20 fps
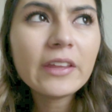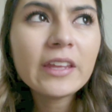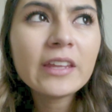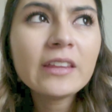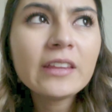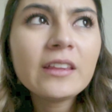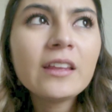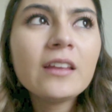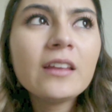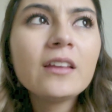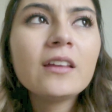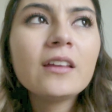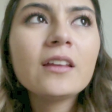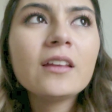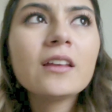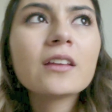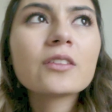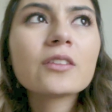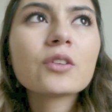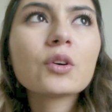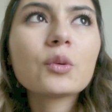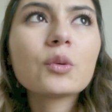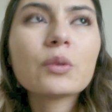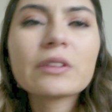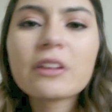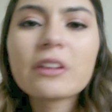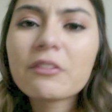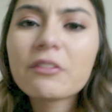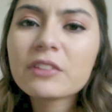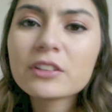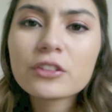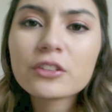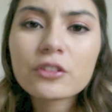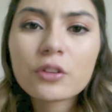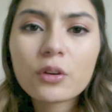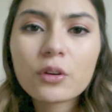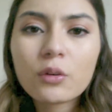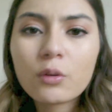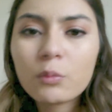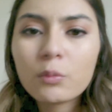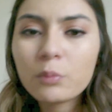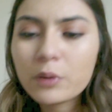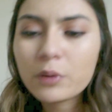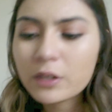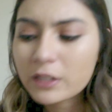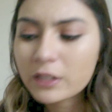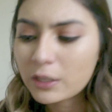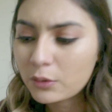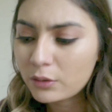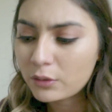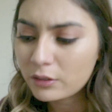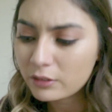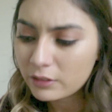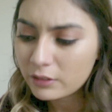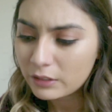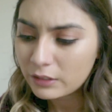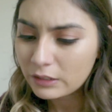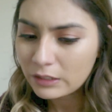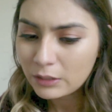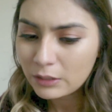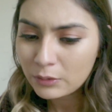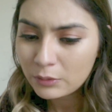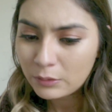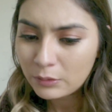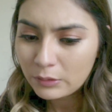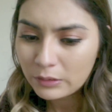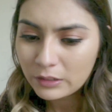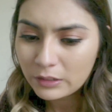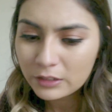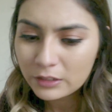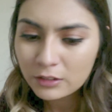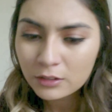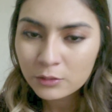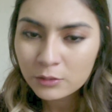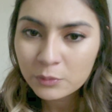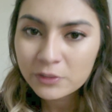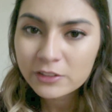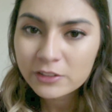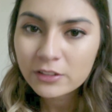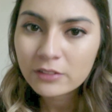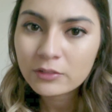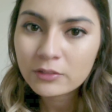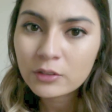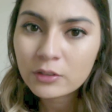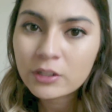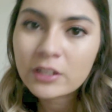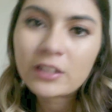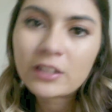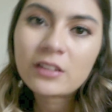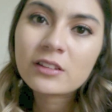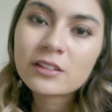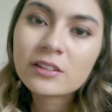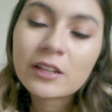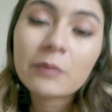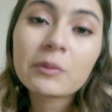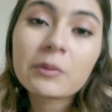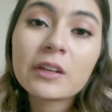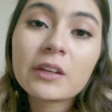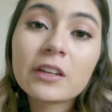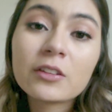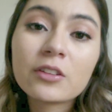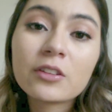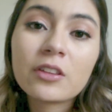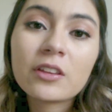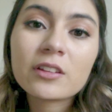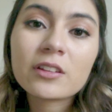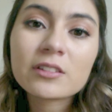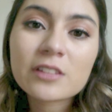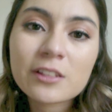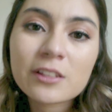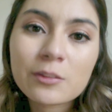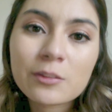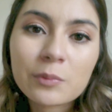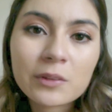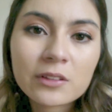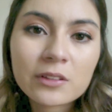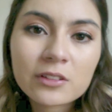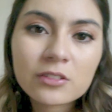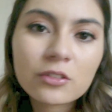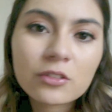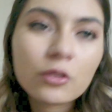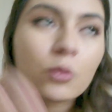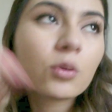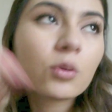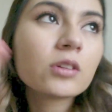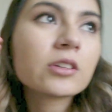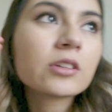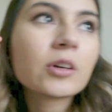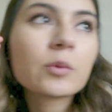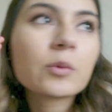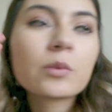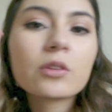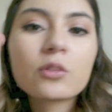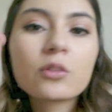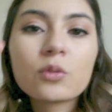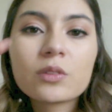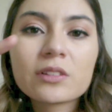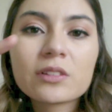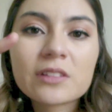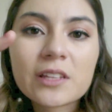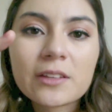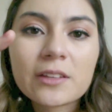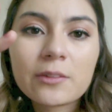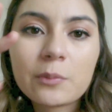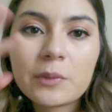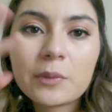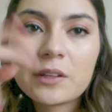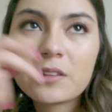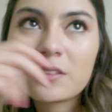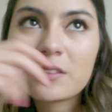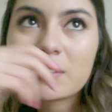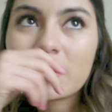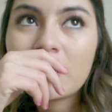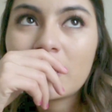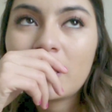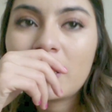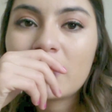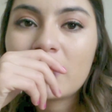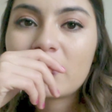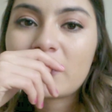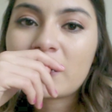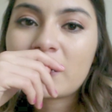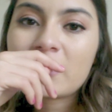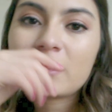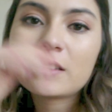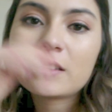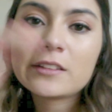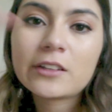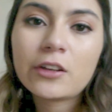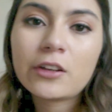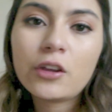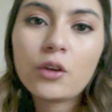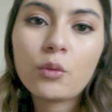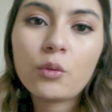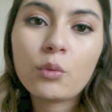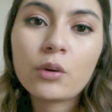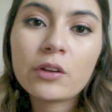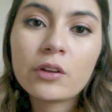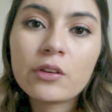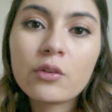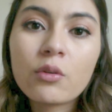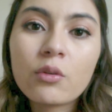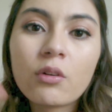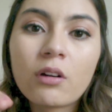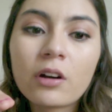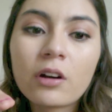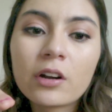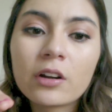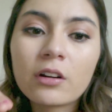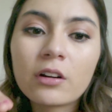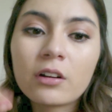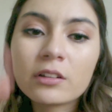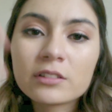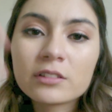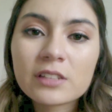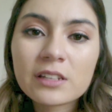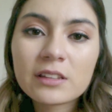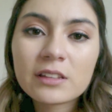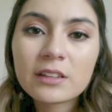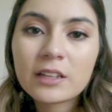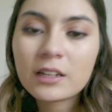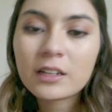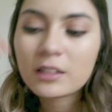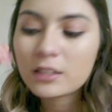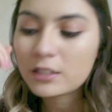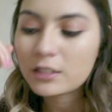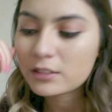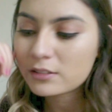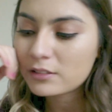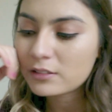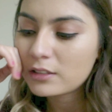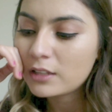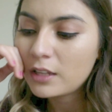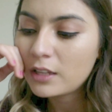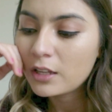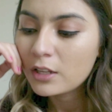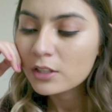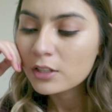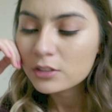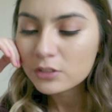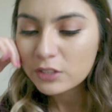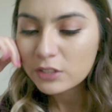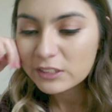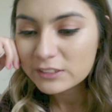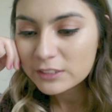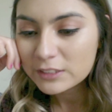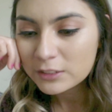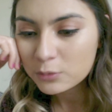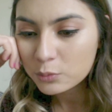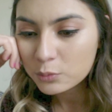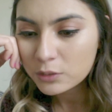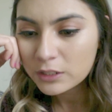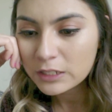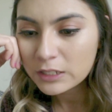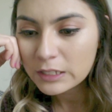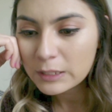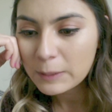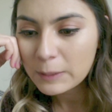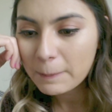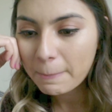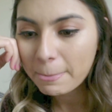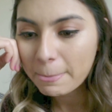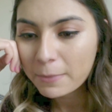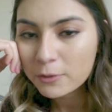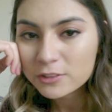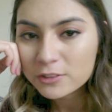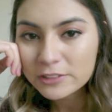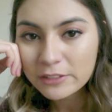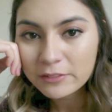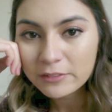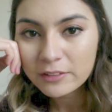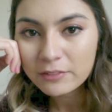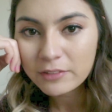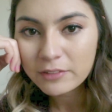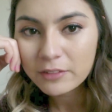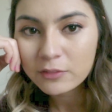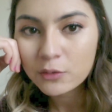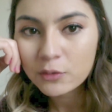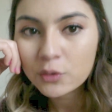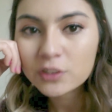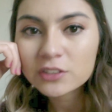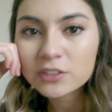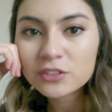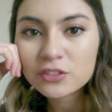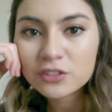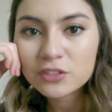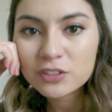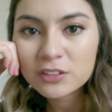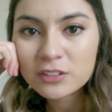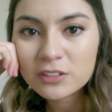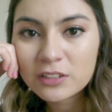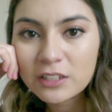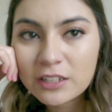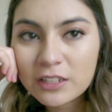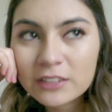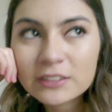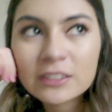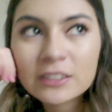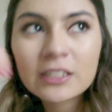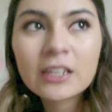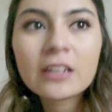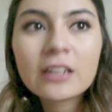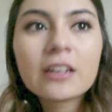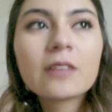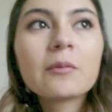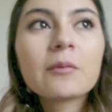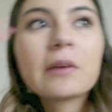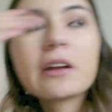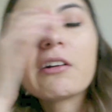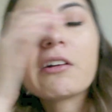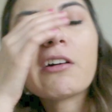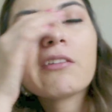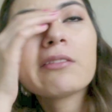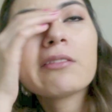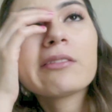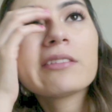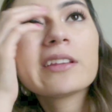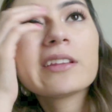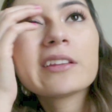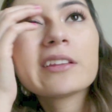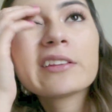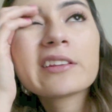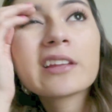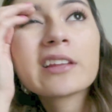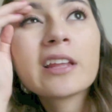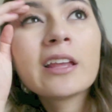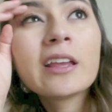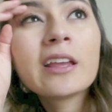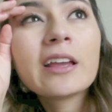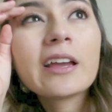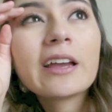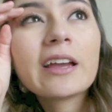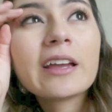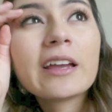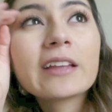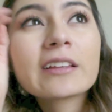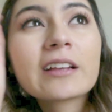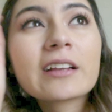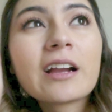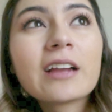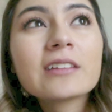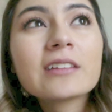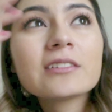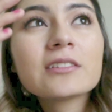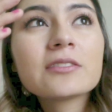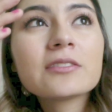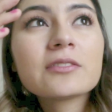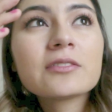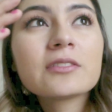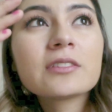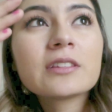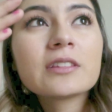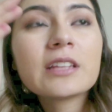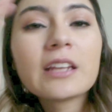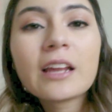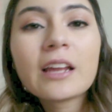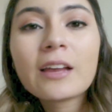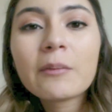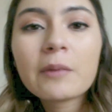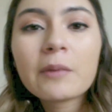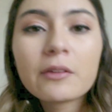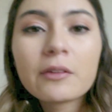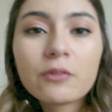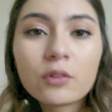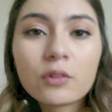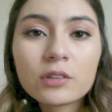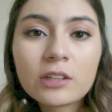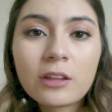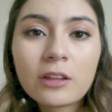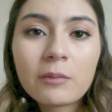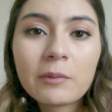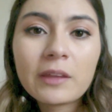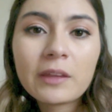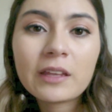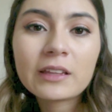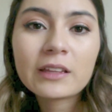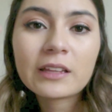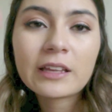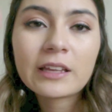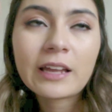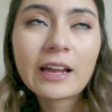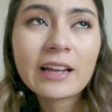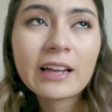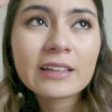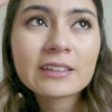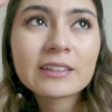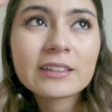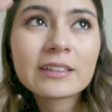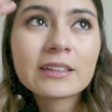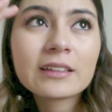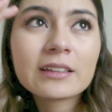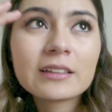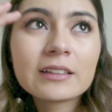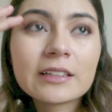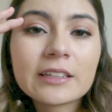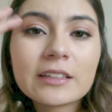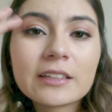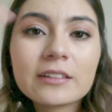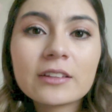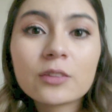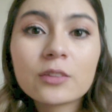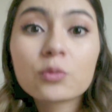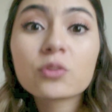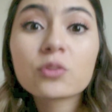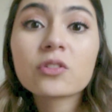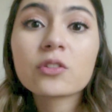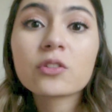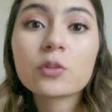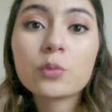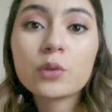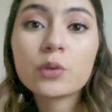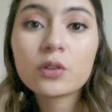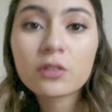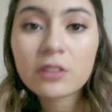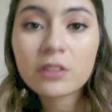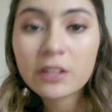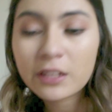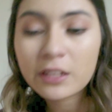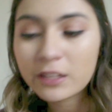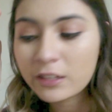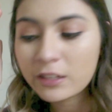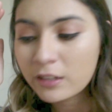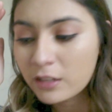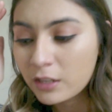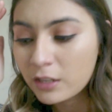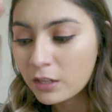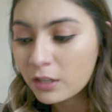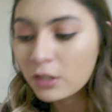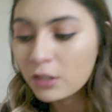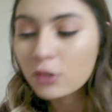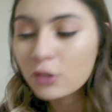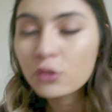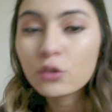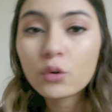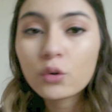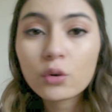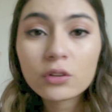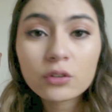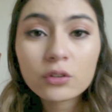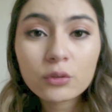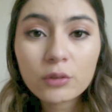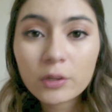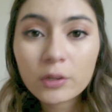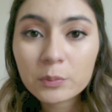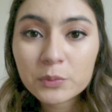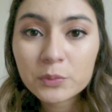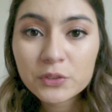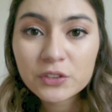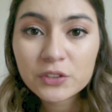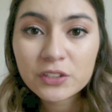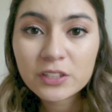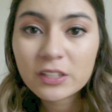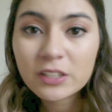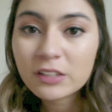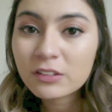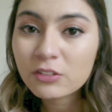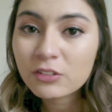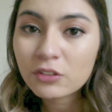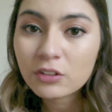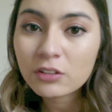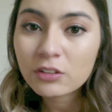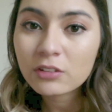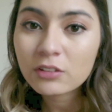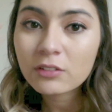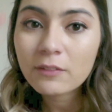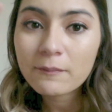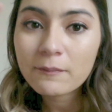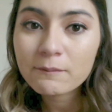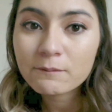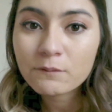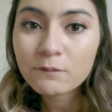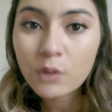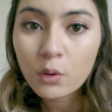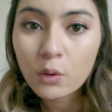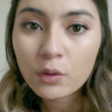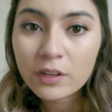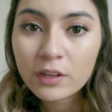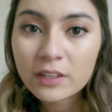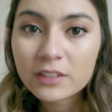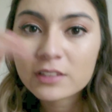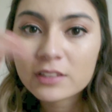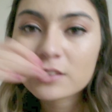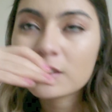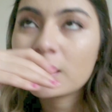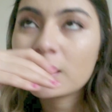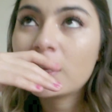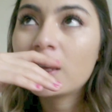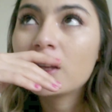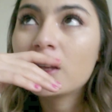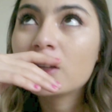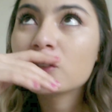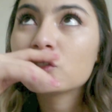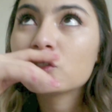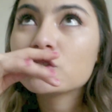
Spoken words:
Then, so once I finished the whole book, I thought to myself, okay, it's time that I do the assessments because you will come to two assessments that kind of tell you where you are on taking the NCLEX. So I did one. There was 75 questions. I did it in my office and kind of didn't have my phone on me, and I acted like this was the real thing. No interruptions, just focus.